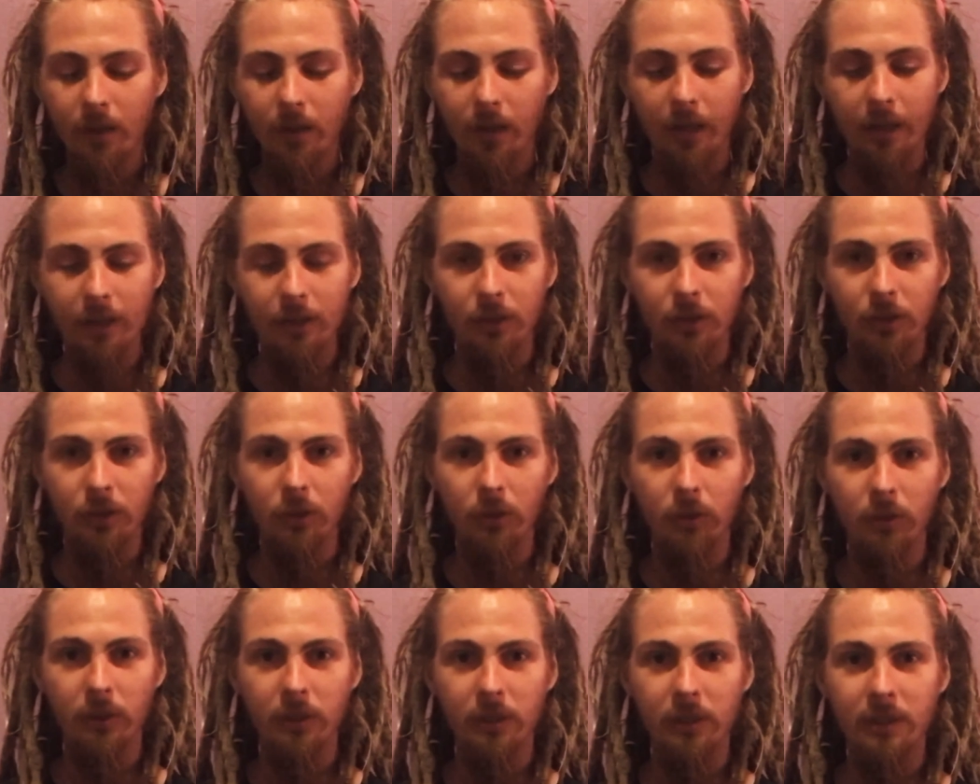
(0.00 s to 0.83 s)
And
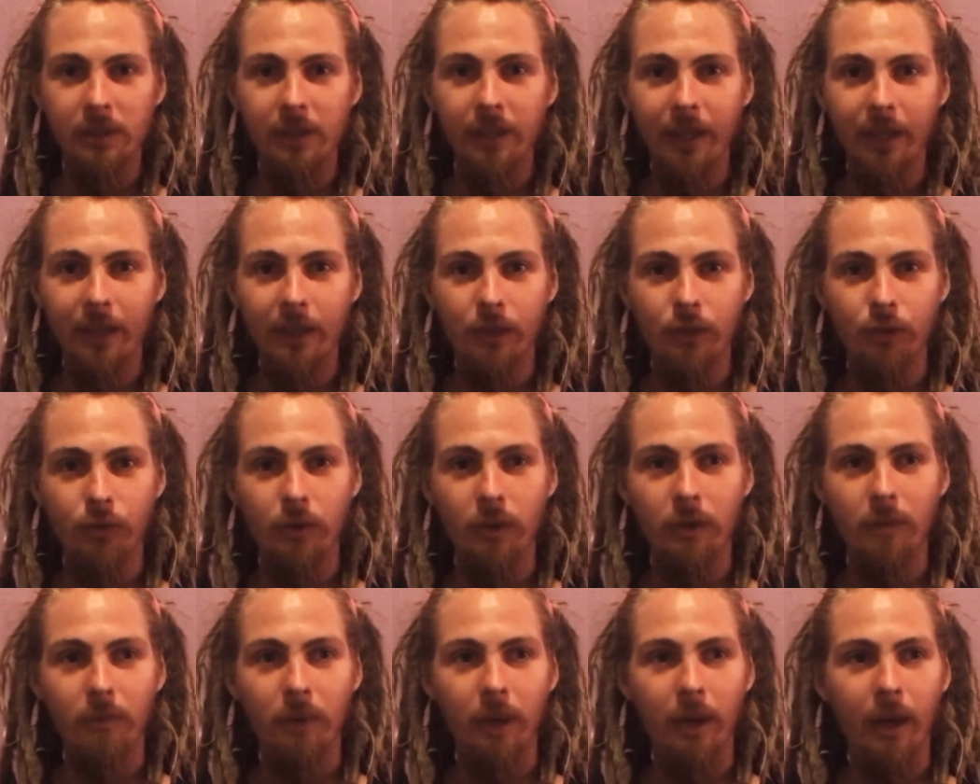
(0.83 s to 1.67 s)
so in this second
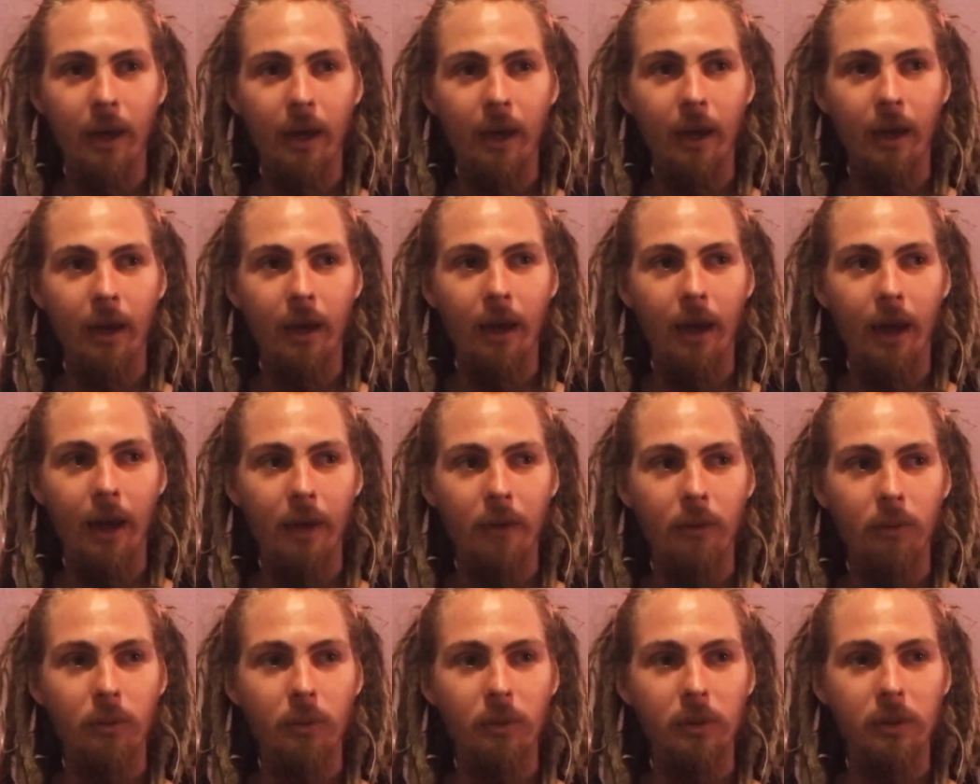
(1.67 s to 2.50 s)
trip, I
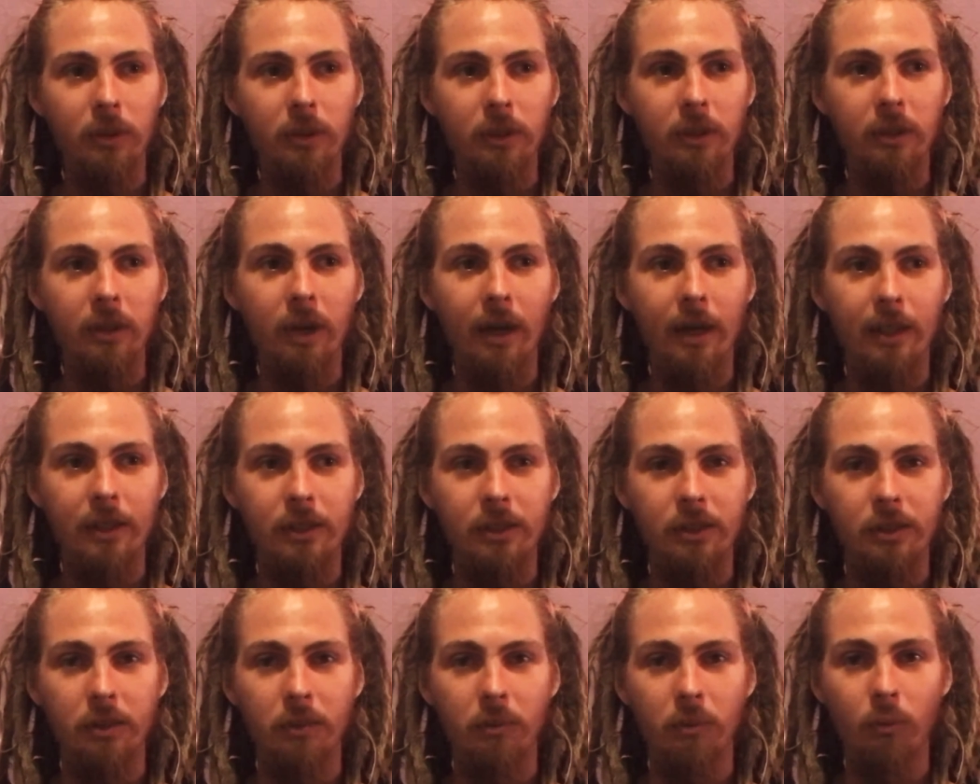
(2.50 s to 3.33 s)
really got
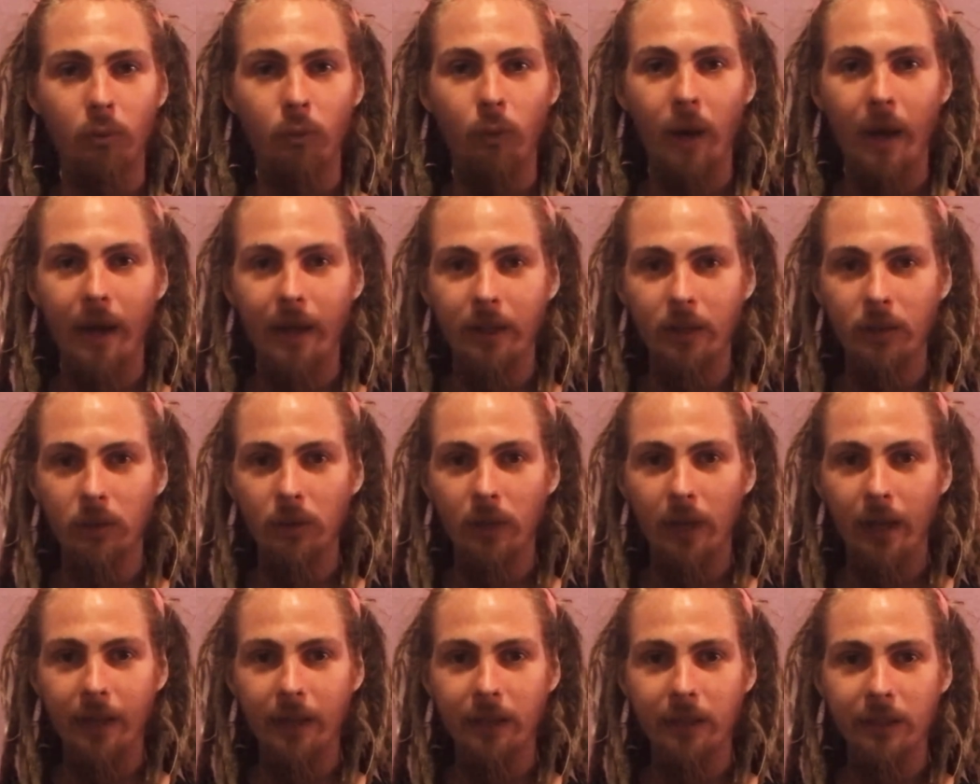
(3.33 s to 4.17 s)
some radical
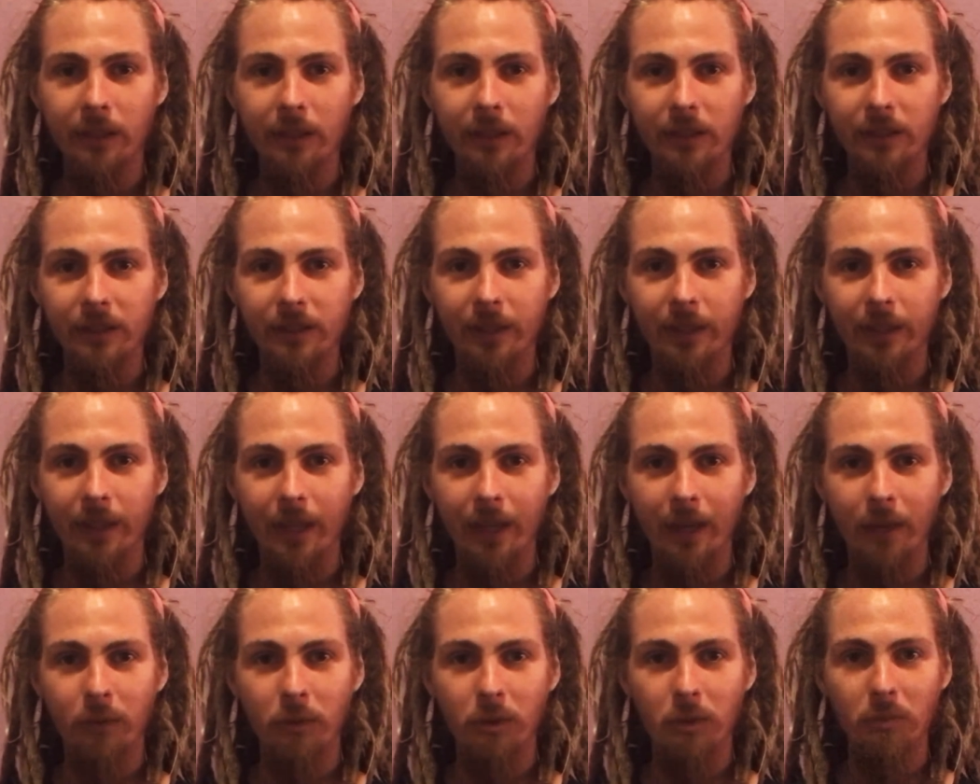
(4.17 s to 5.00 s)
ideas that
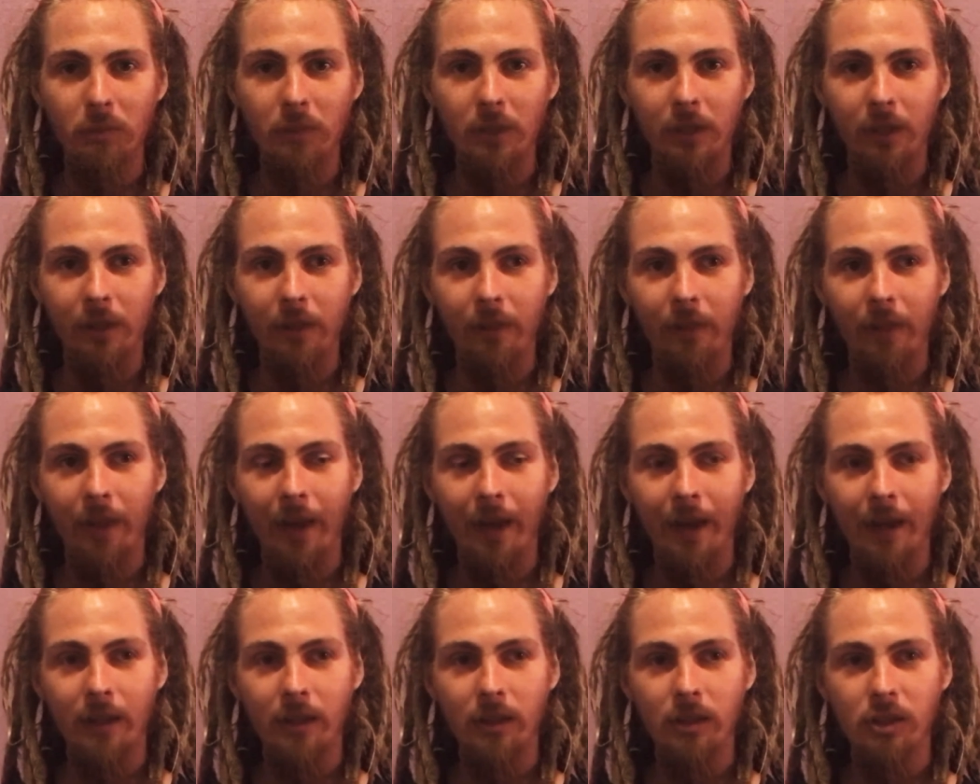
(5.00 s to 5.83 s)
came to me
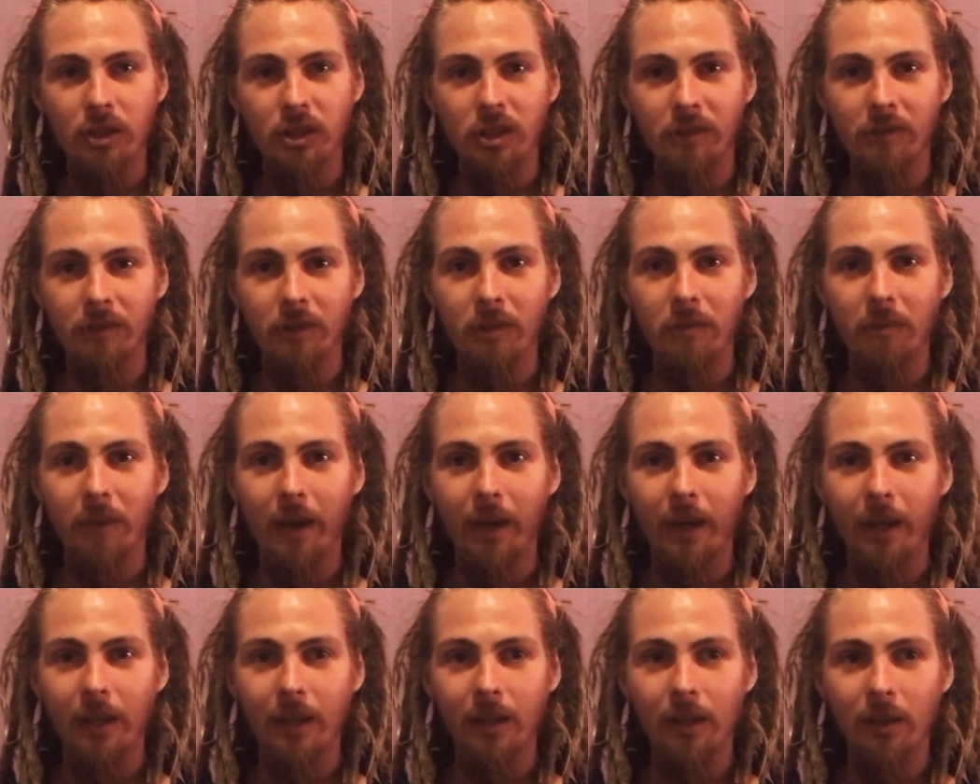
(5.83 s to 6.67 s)
that shifted
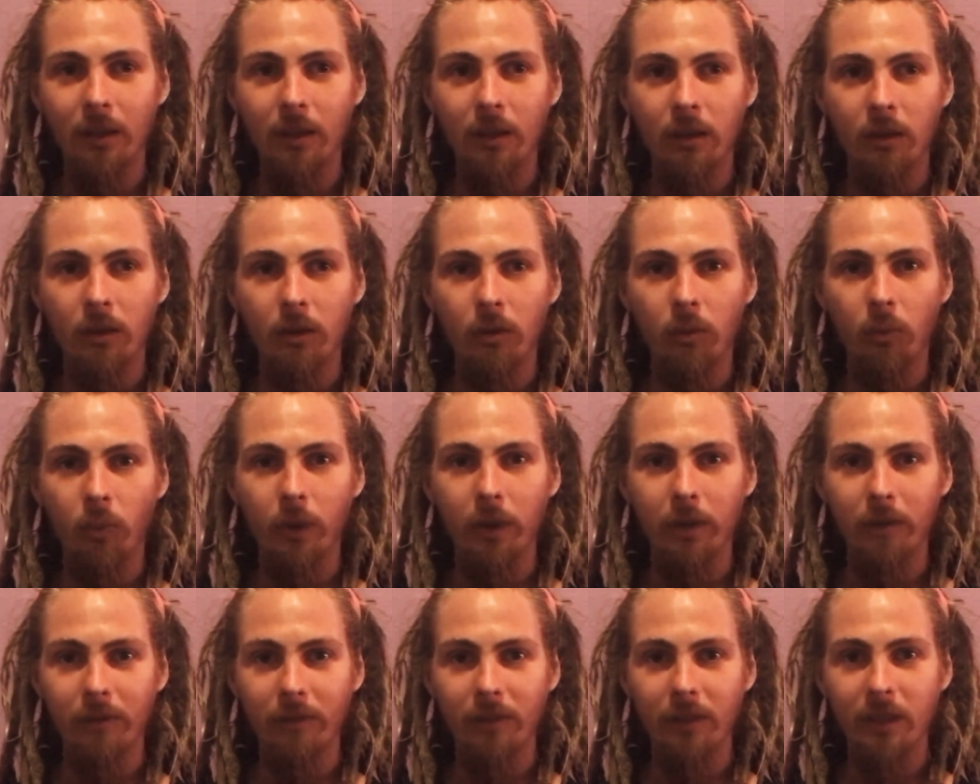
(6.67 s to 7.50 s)
my way
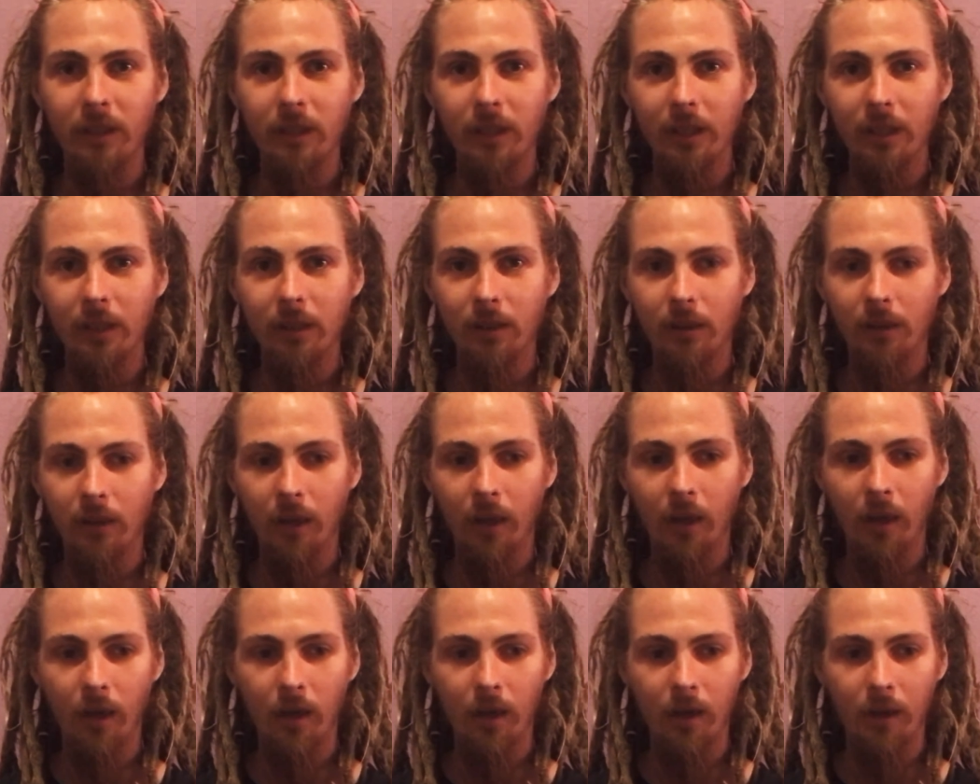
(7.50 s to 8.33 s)
of thinking,
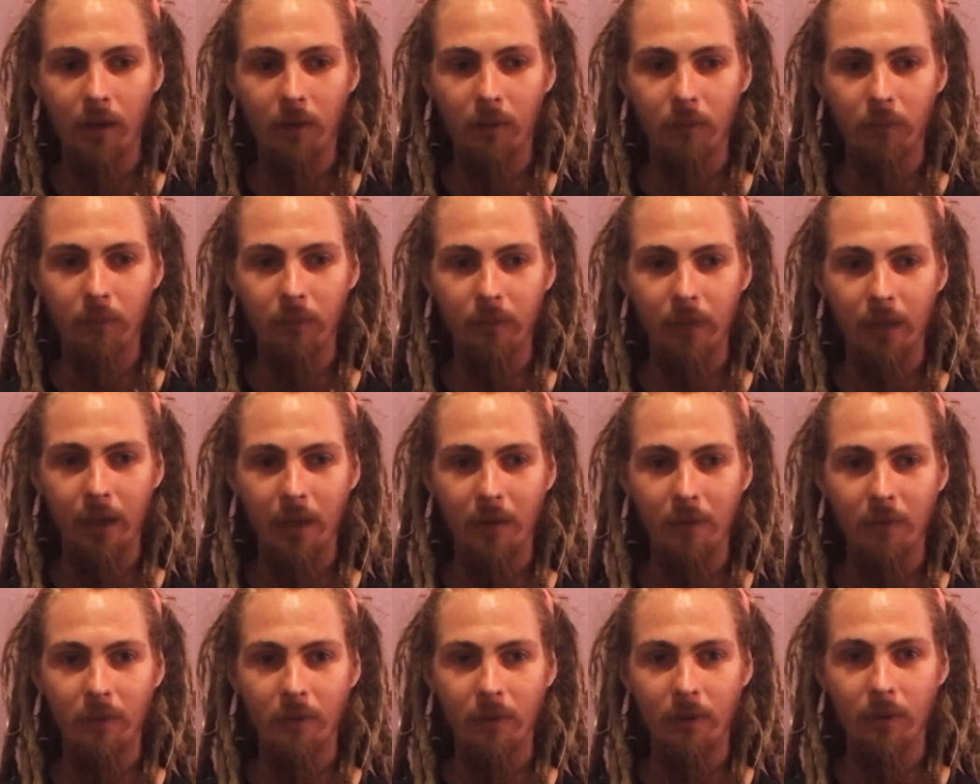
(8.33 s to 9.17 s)

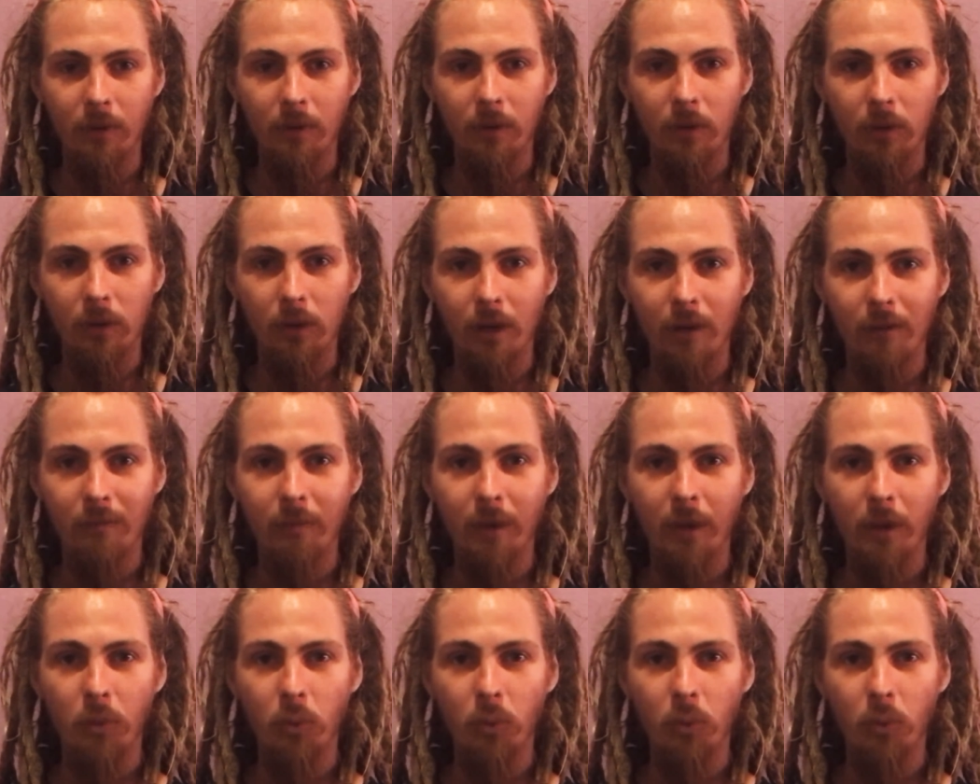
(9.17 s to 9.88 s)
and a lot of my